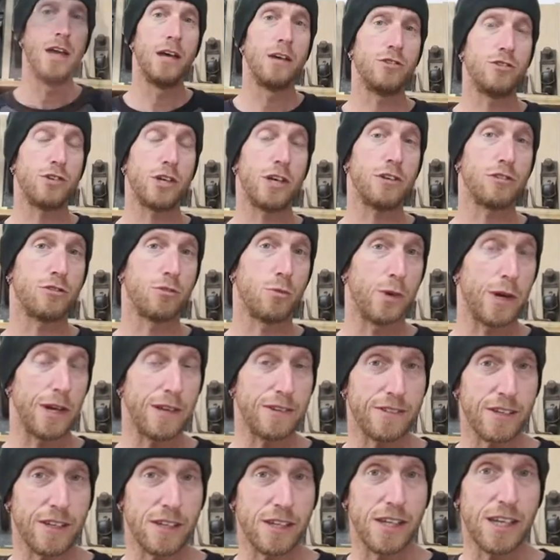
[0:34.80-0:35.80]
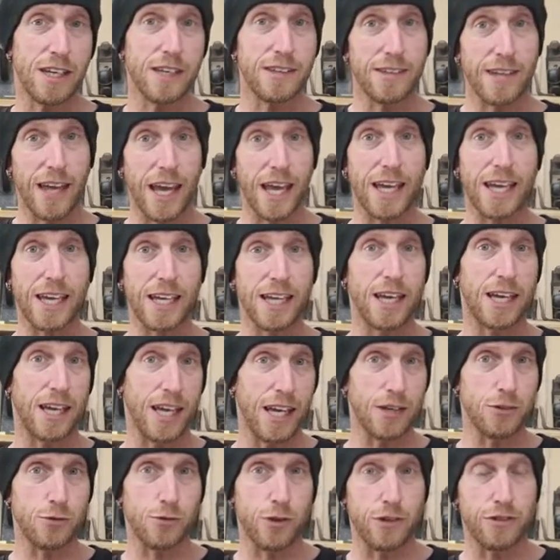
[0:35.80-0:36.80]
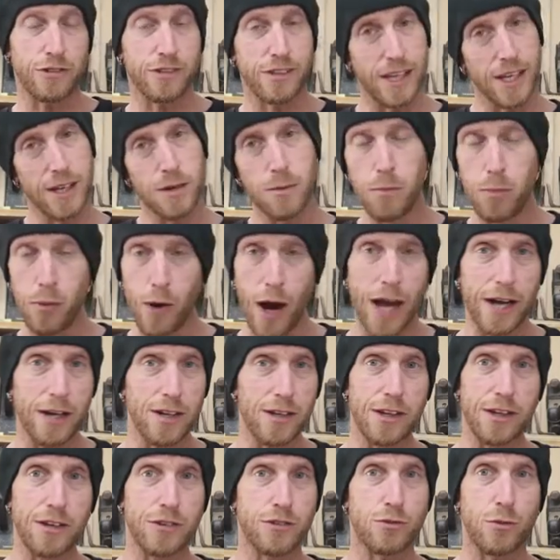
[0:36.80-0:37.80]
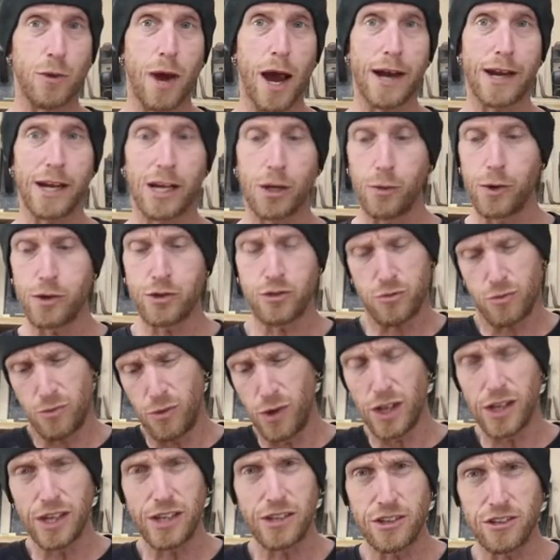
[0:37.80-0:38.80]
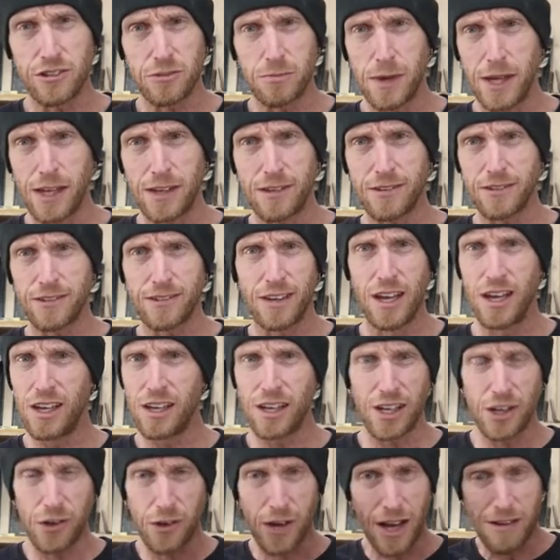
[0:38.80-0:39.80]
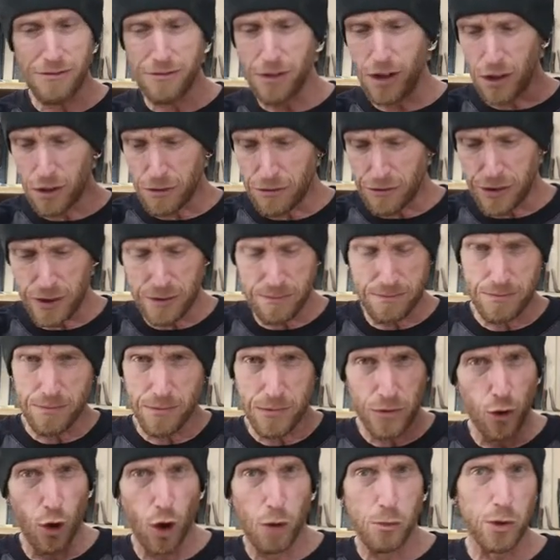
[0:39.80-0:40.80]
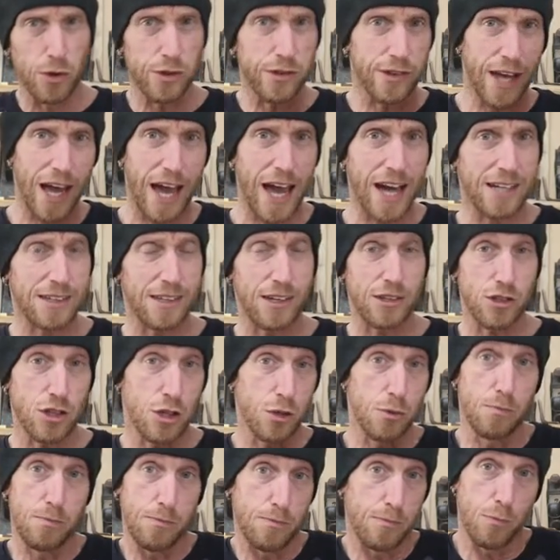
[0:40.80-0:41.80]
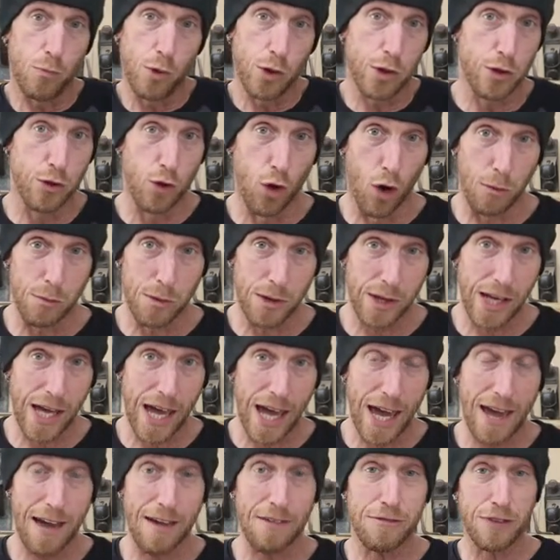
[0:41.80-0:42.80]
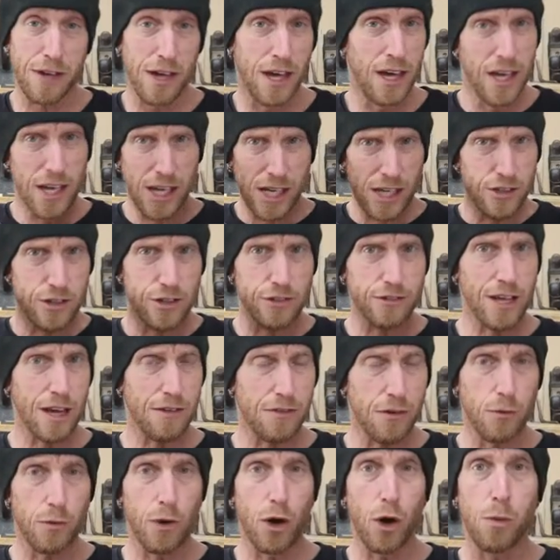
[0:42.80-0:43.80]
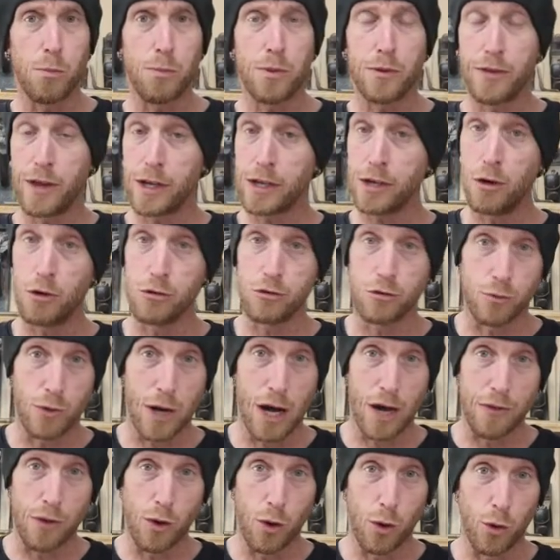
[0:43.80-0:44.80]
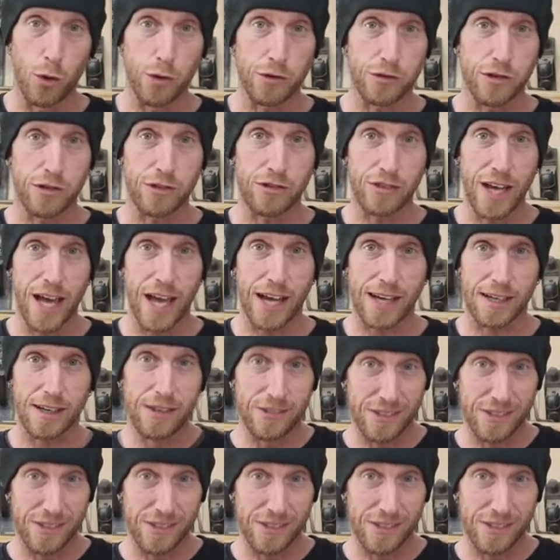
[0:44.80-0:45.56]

She has recently taken an interest in bridleless riding, which really just means you don't have all of the normal tack that you would normally have. You just have a rope that goes around the horse's neck.